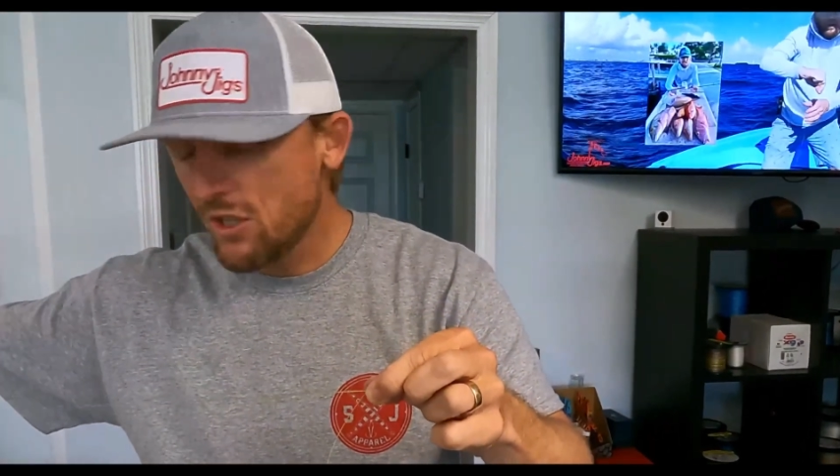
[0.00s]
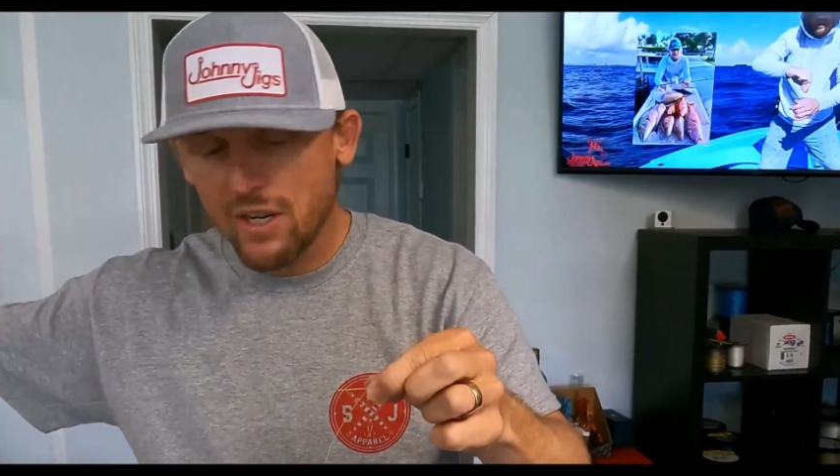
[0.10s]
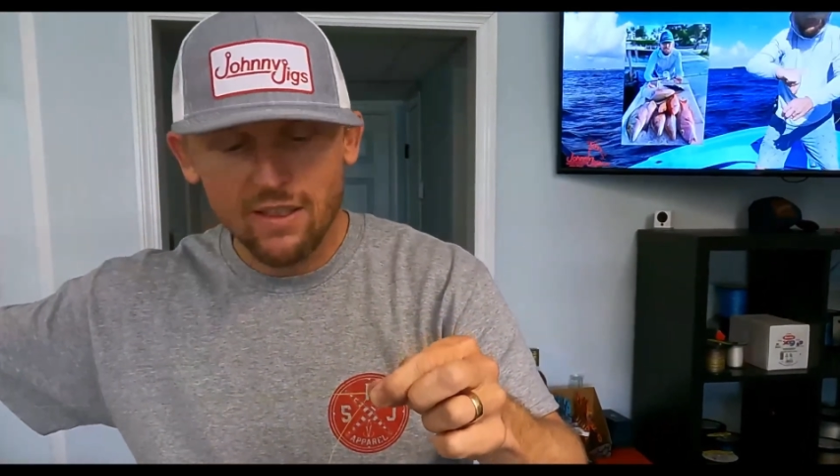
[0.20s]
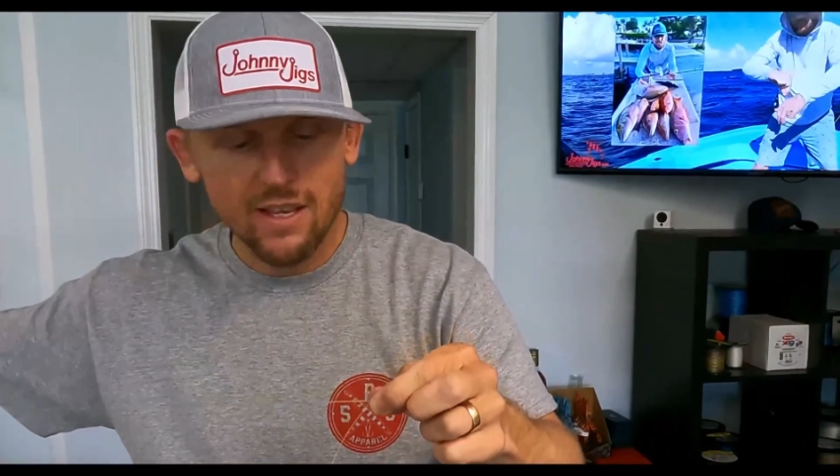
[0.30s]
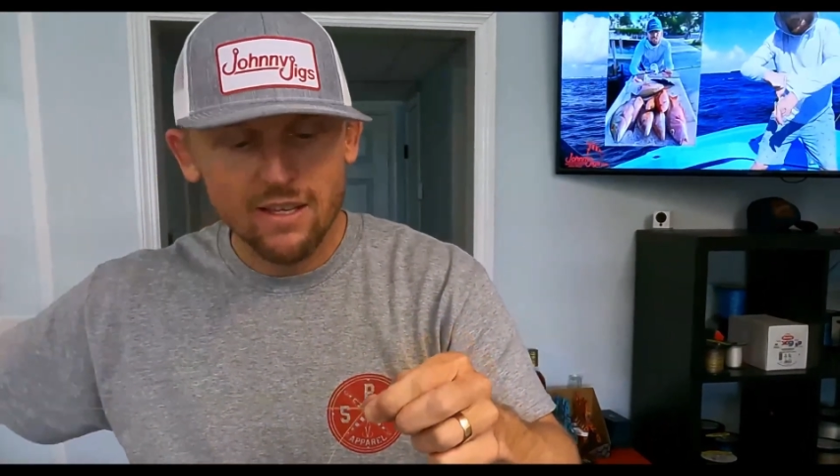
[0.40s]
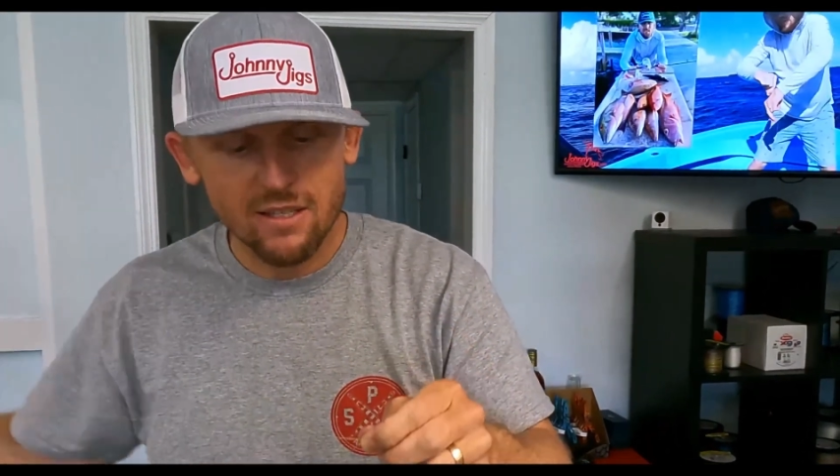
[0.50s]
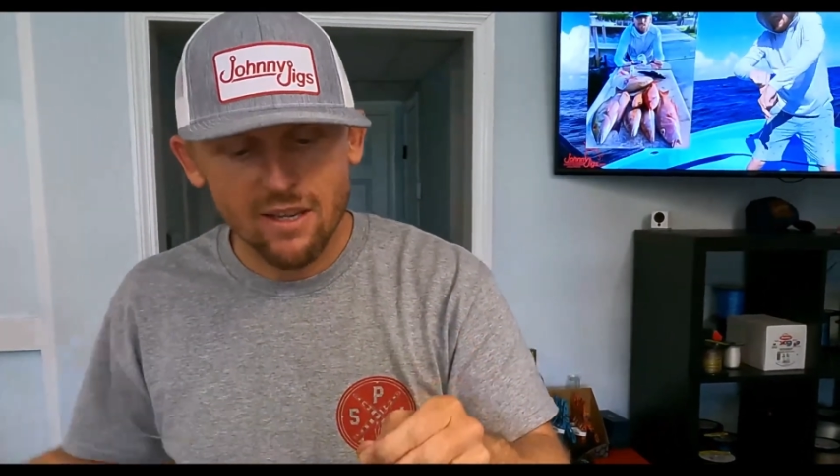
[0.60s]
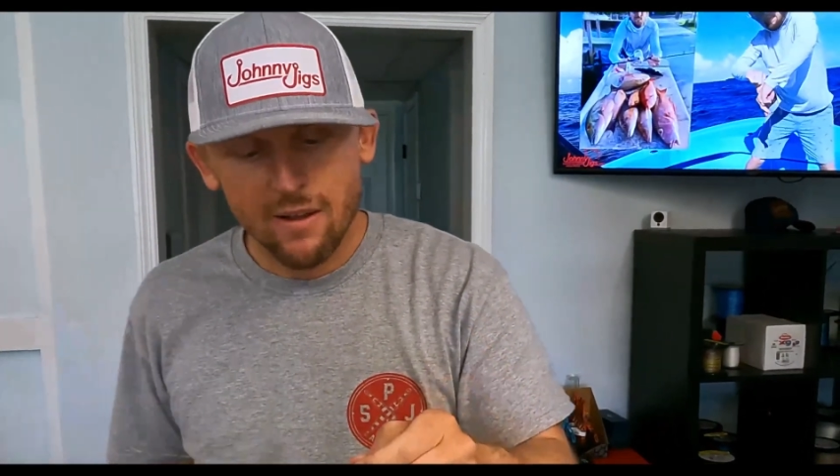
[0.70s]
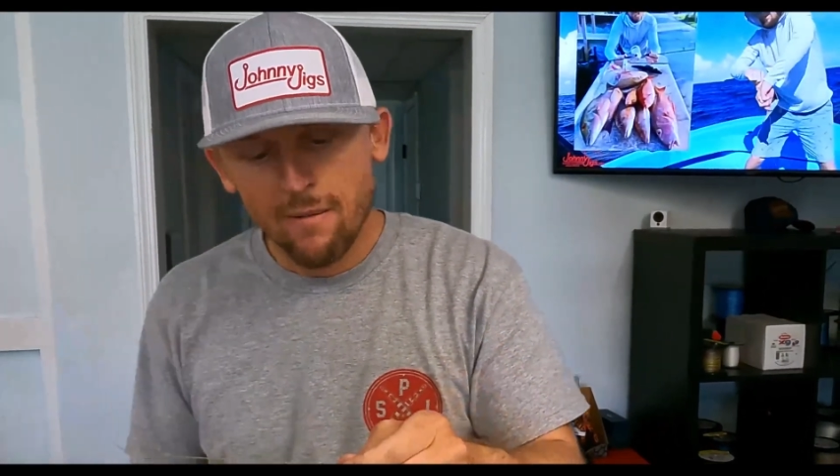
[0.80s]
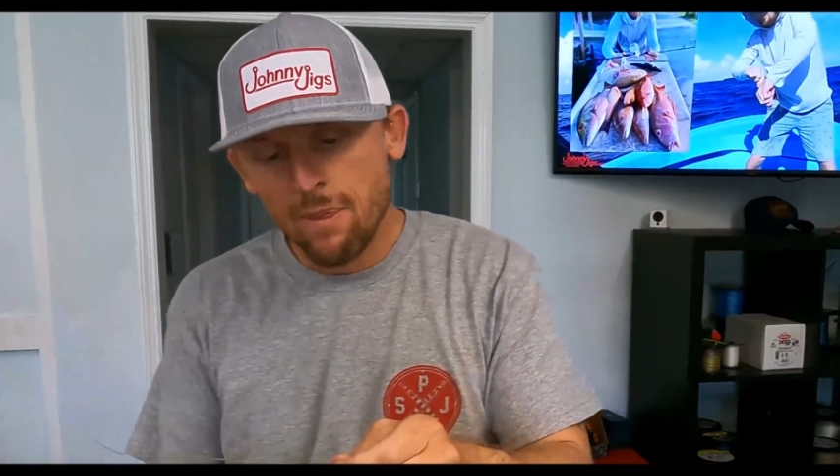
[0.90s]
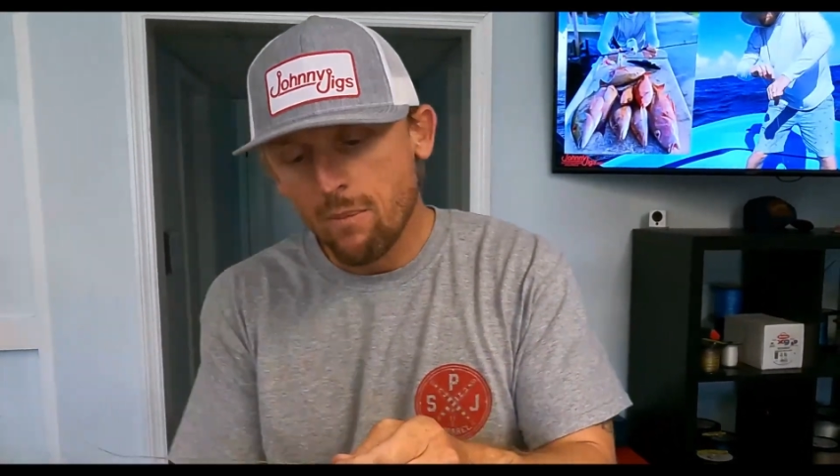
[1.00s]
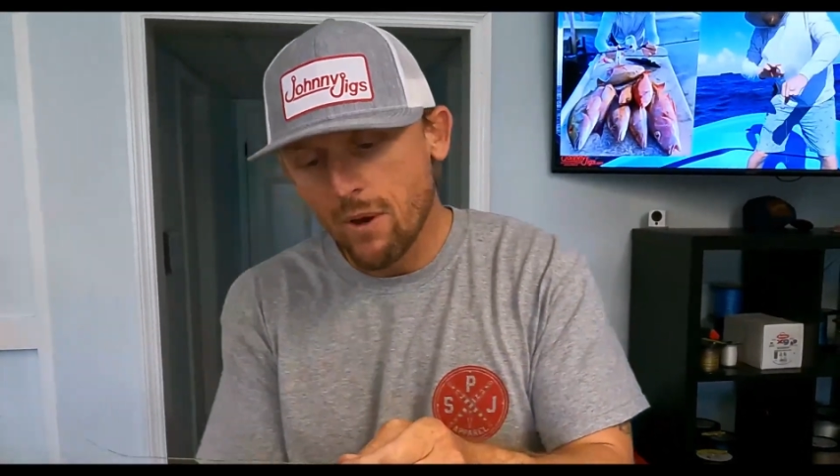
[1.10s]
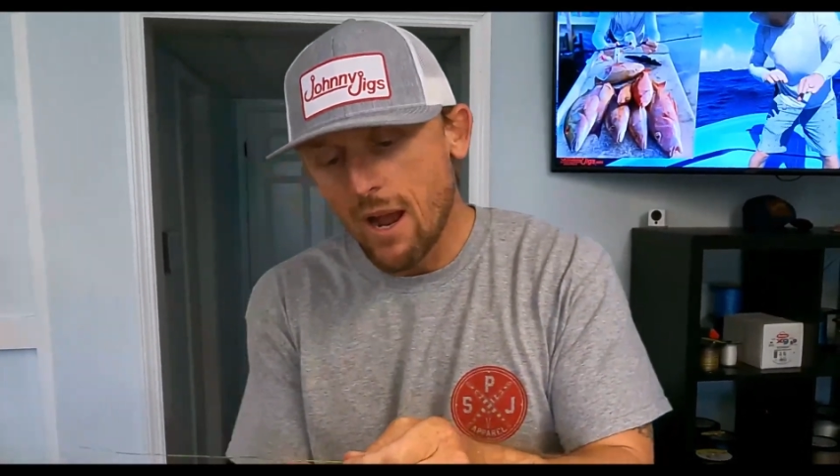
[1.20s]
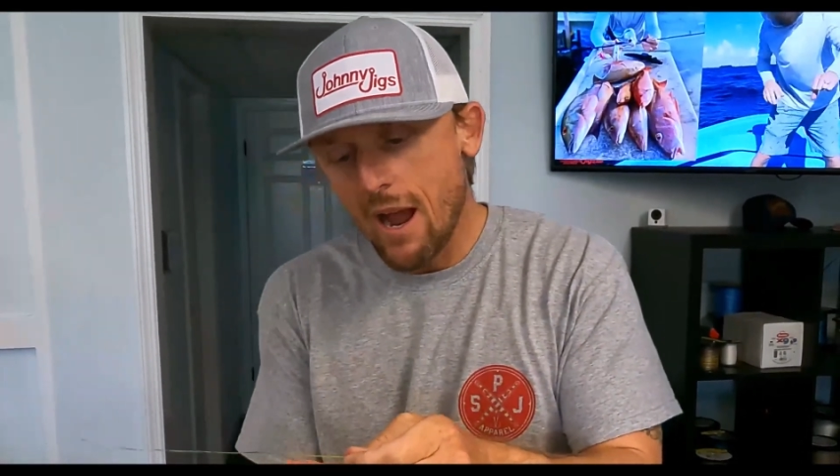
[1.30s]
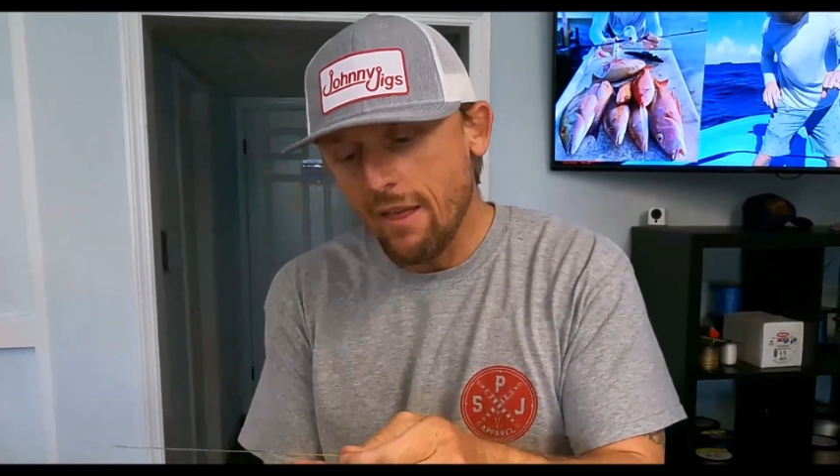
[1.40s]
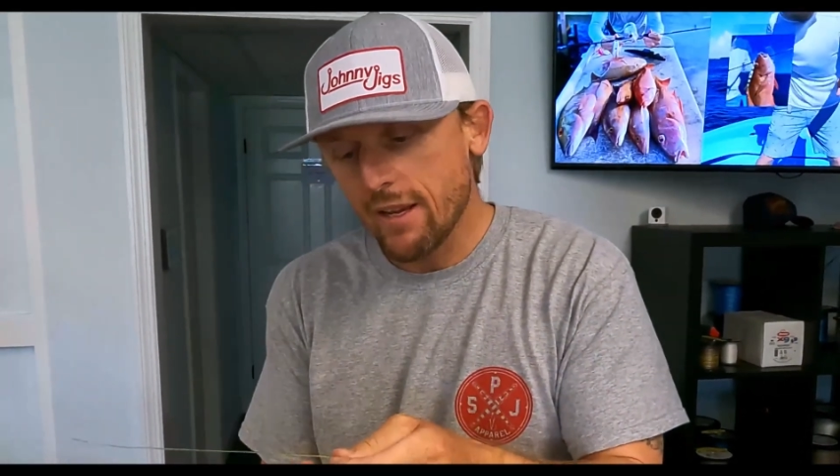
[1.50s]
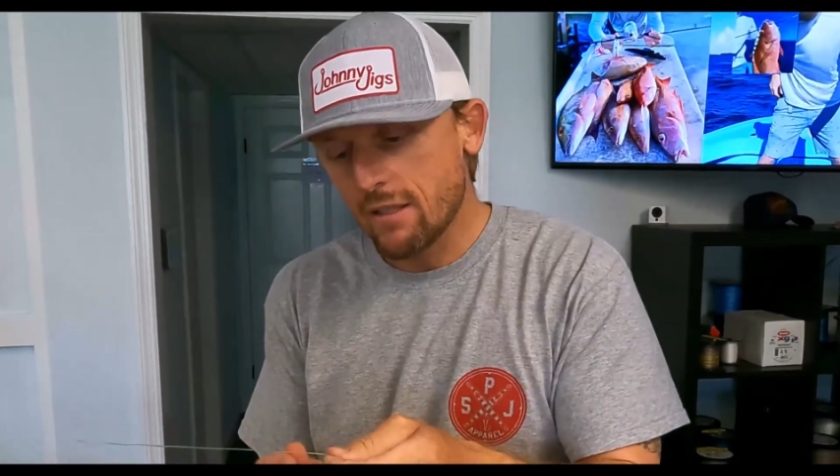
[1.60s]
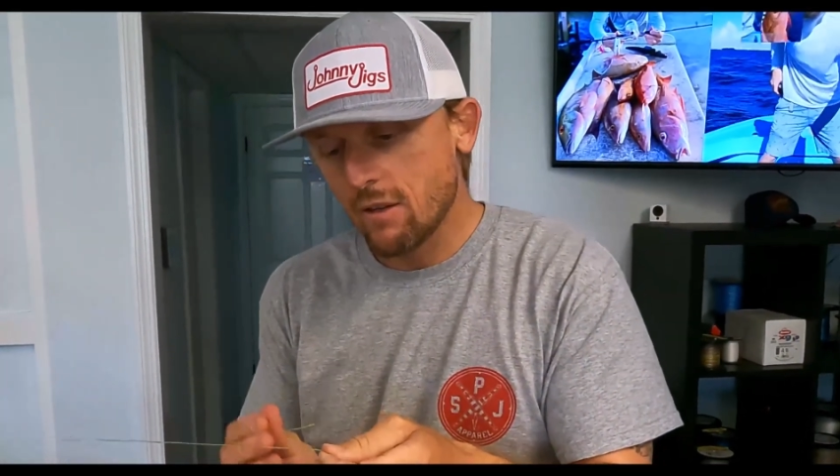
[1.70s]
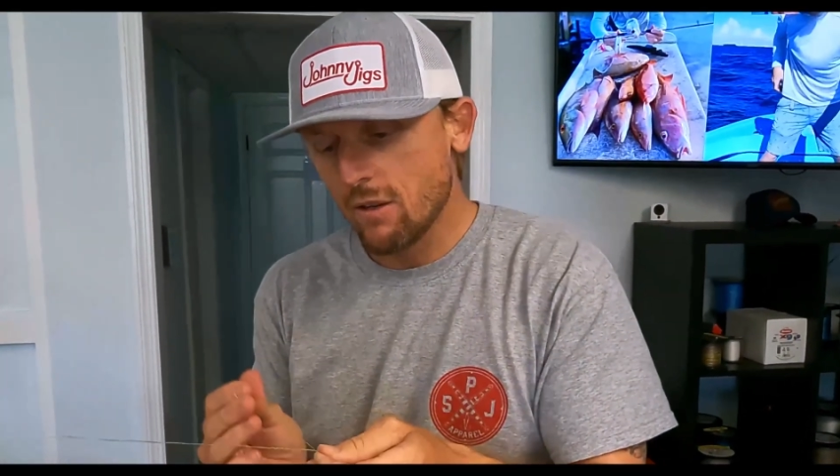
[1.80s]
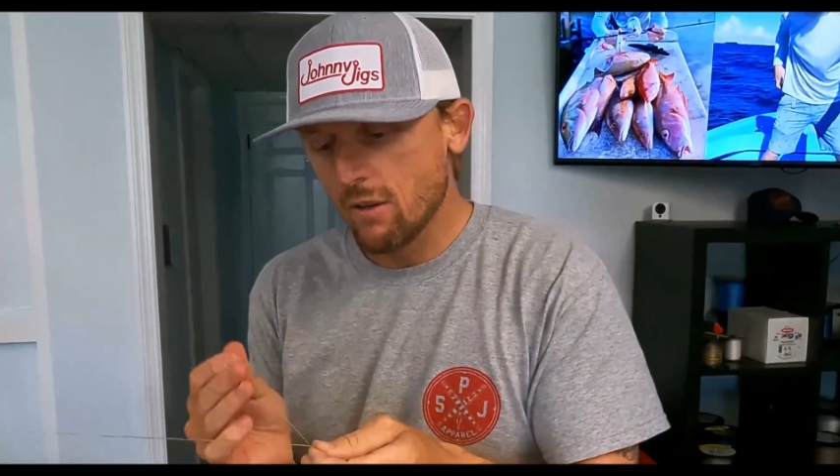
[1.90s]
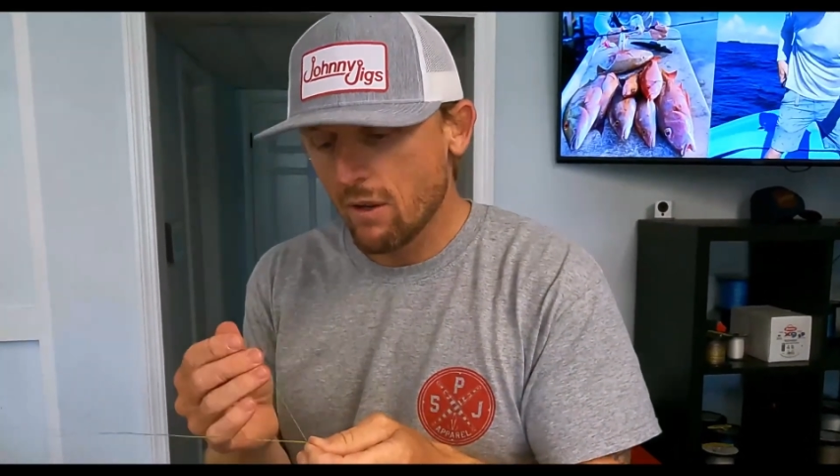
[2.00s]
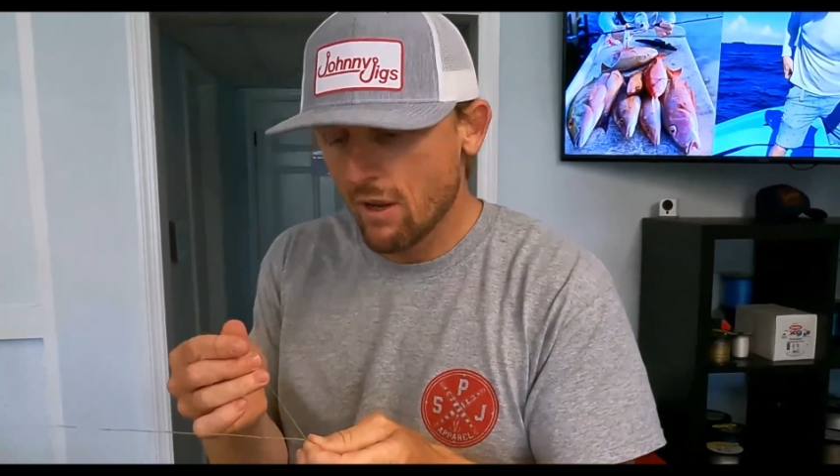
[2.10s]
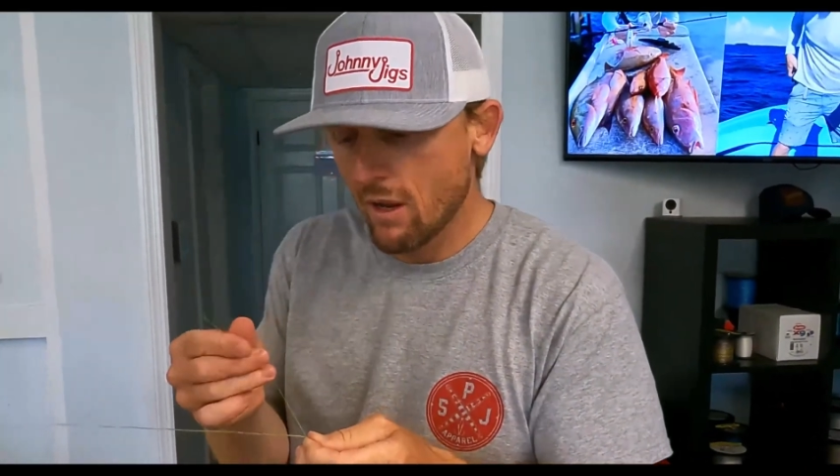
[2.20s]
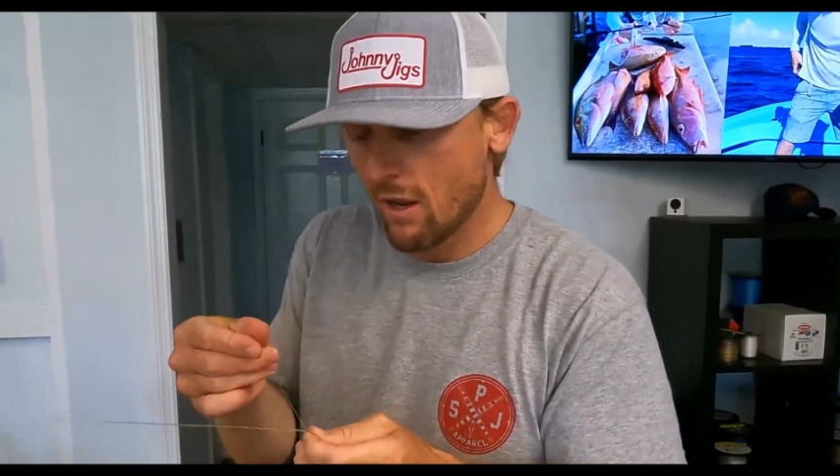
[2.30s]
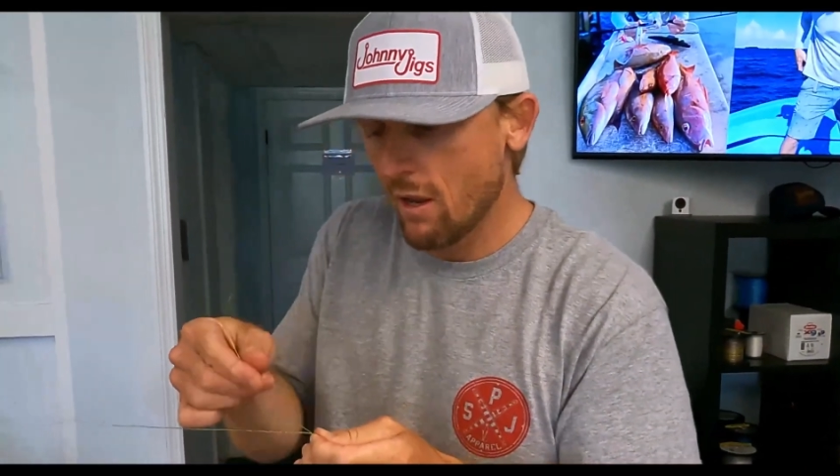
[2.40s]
finishing this, but I like to